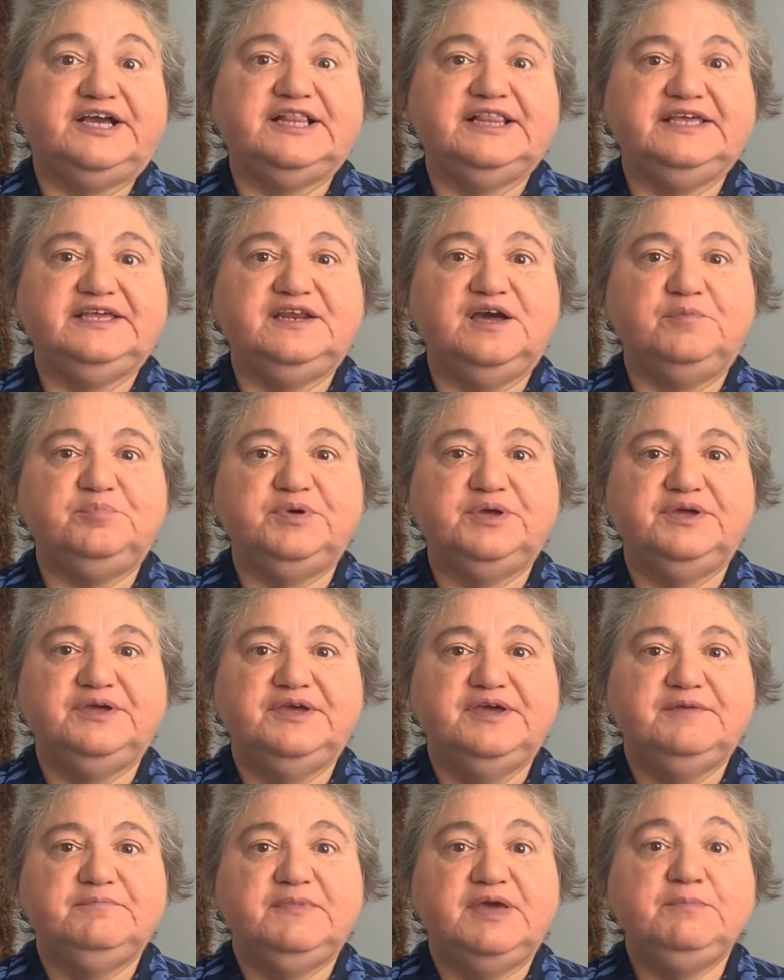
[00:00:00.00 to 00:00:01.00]
clean up.
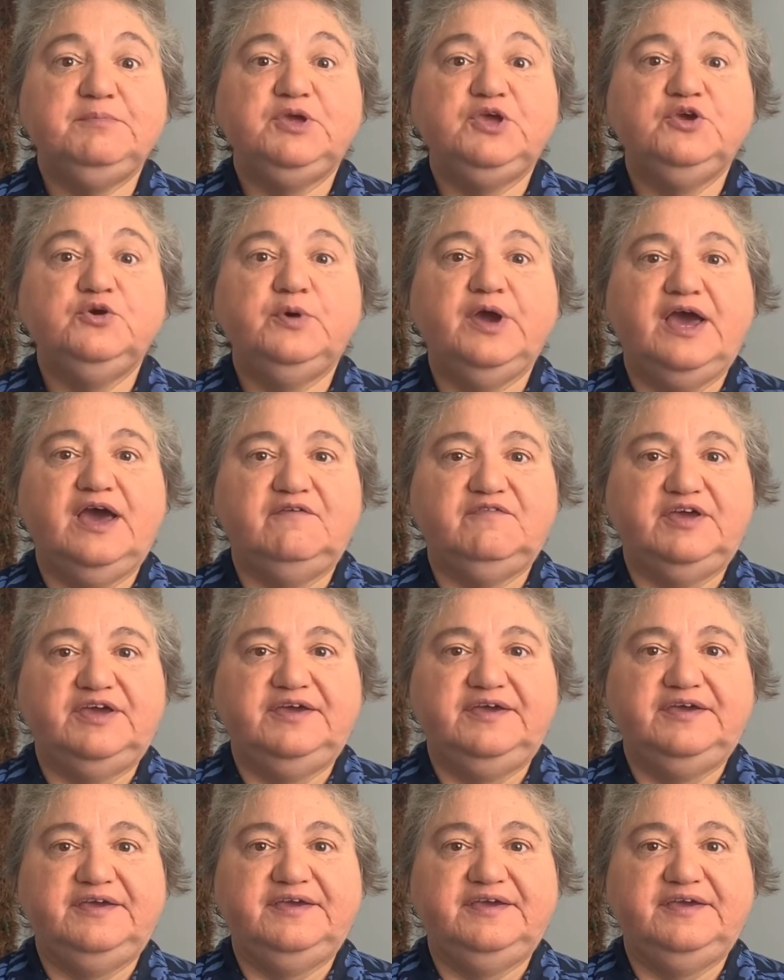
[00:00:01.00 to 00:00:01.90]
Maybe you have it.